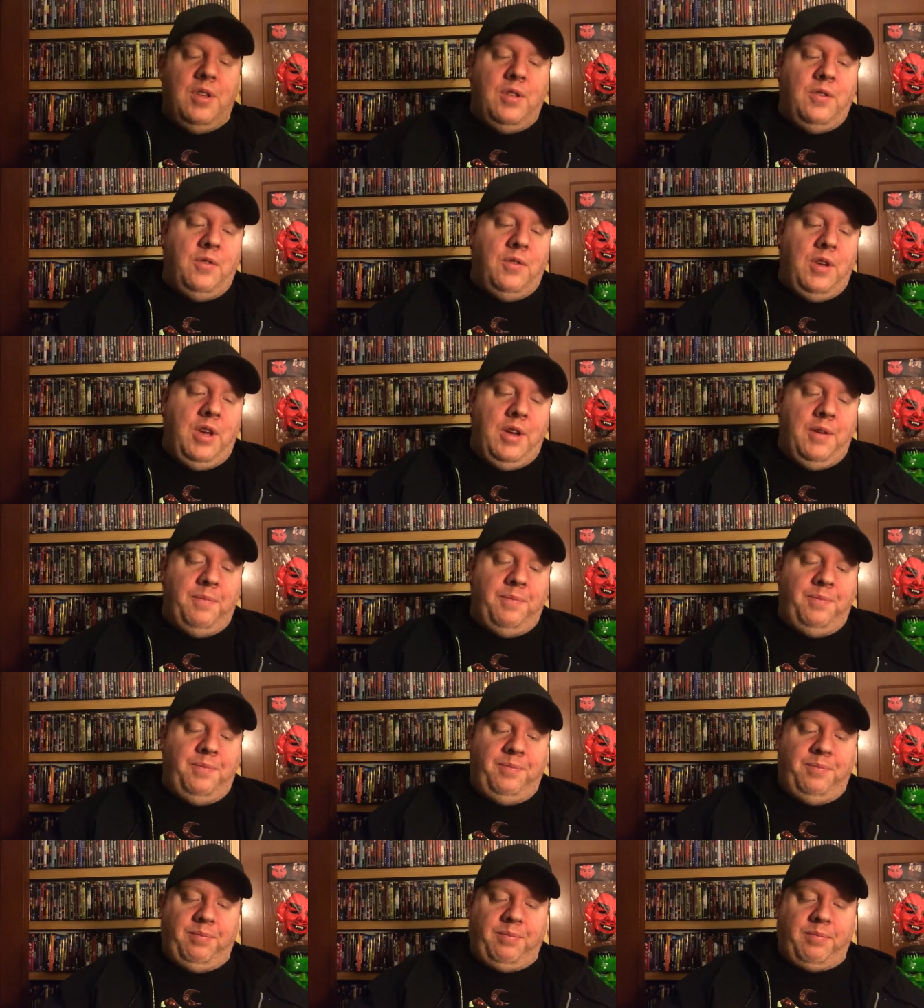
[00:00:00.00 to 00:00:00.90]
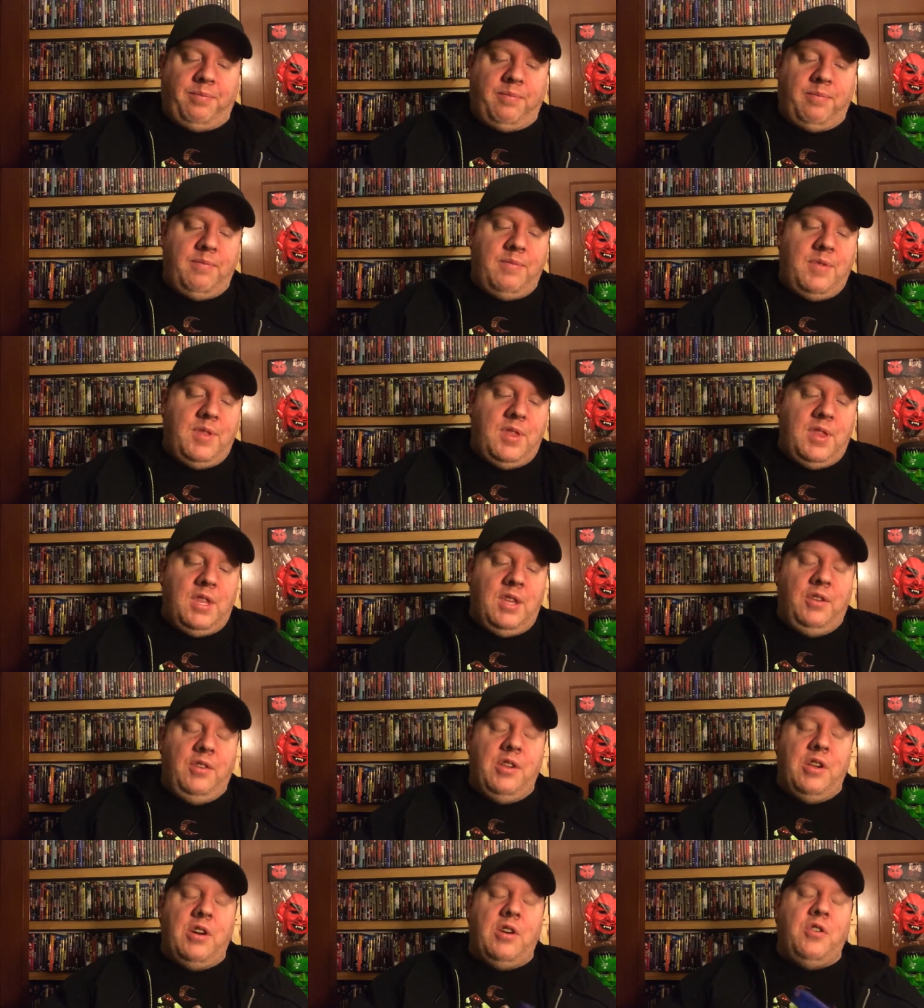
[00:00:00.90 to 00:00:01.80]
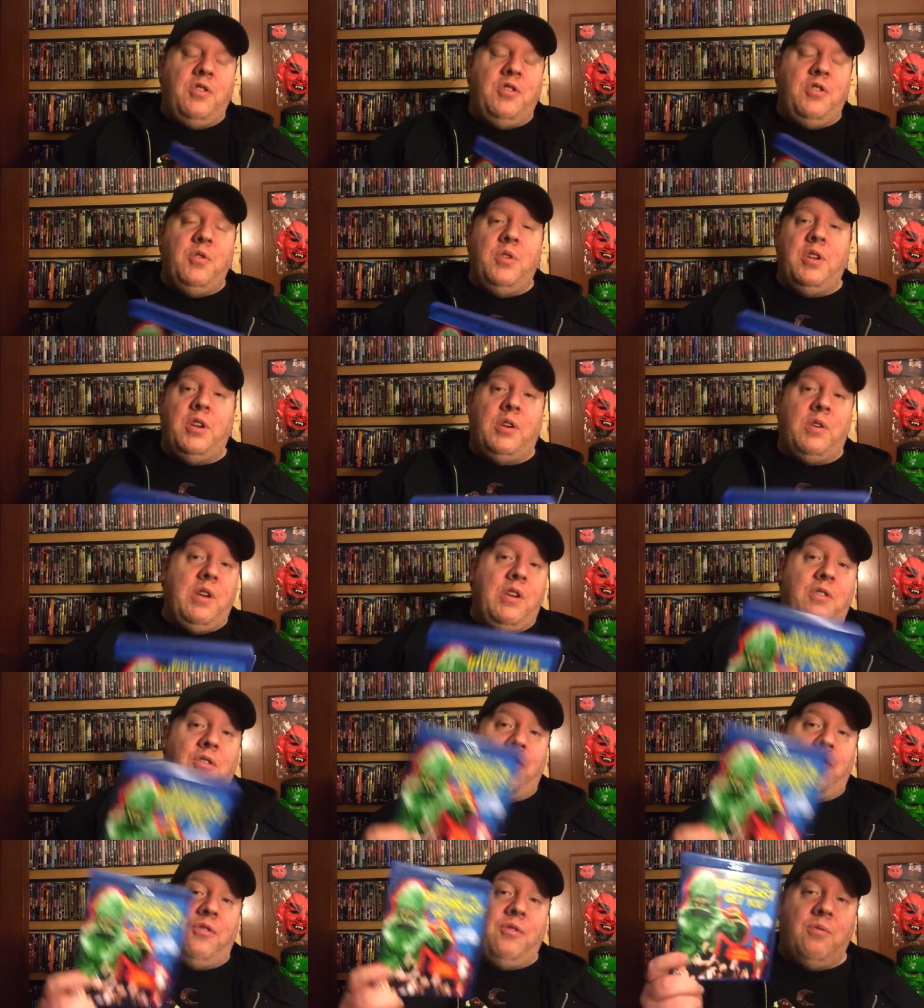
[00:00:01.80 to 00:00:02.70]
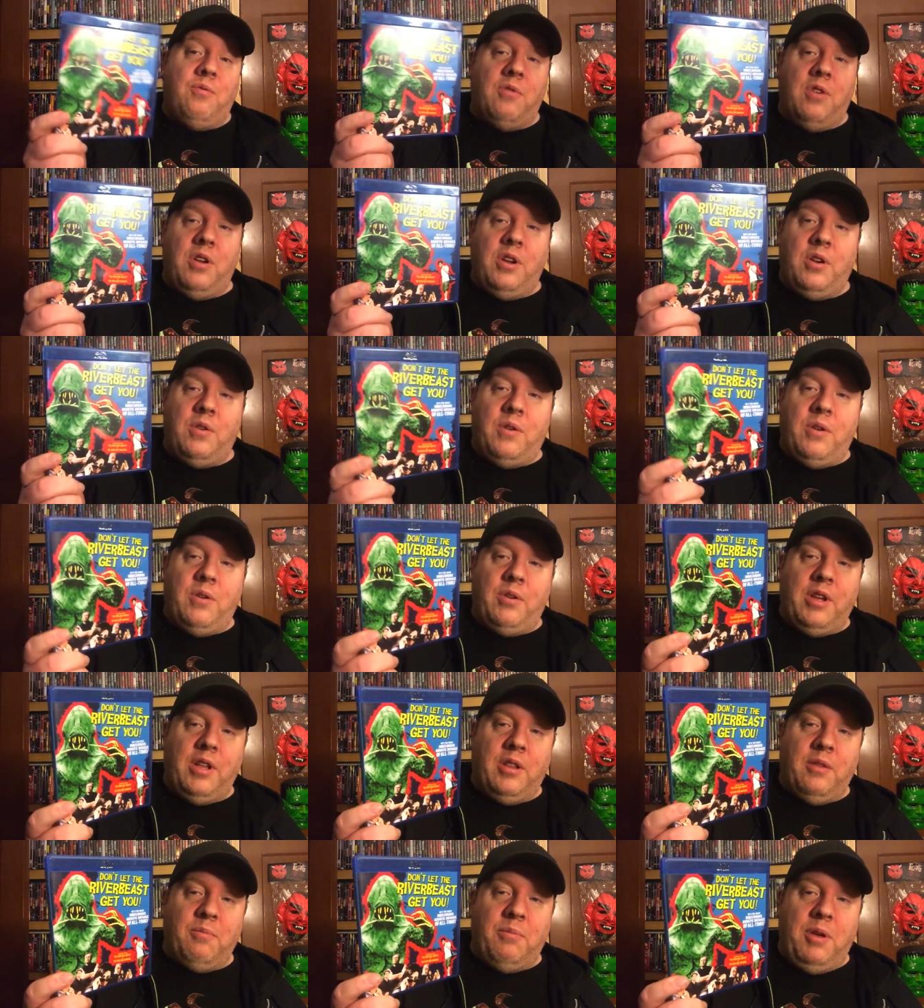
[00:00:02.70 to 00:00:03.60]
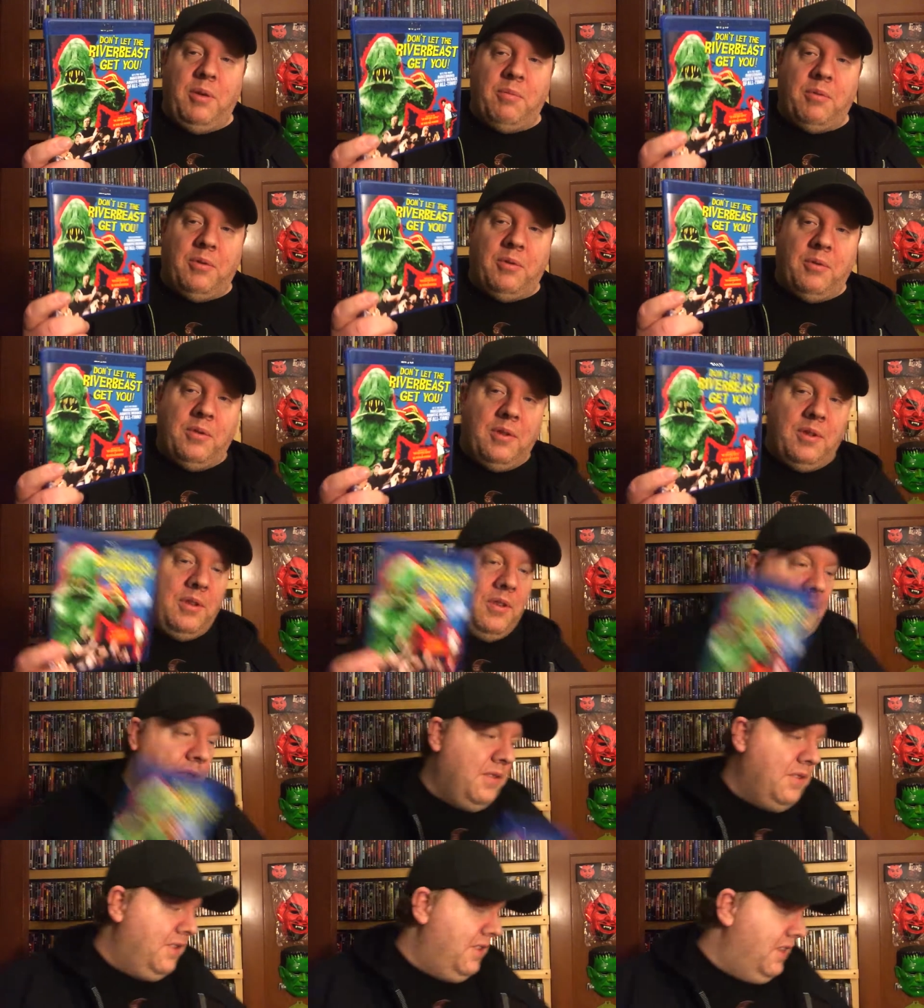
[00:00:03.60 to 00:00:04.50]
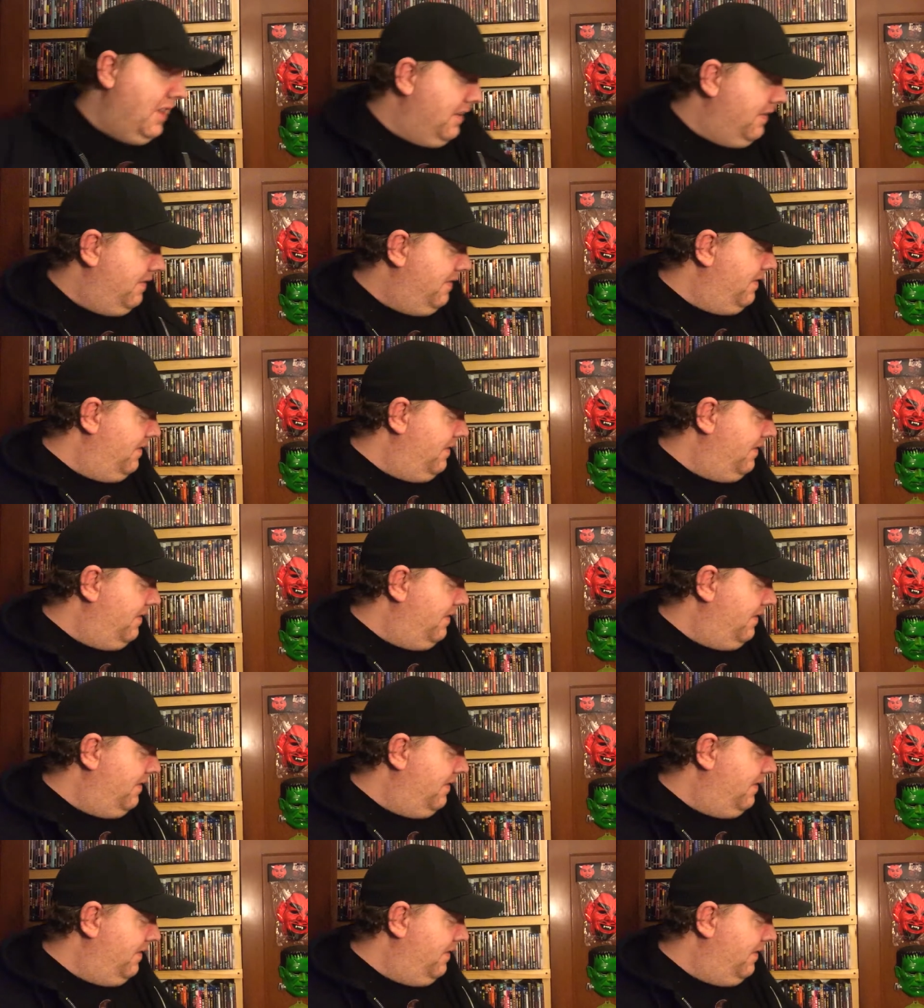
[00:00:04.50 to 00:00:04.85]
So yeah. It's another dude in a creature suit running around killing people. Yeah.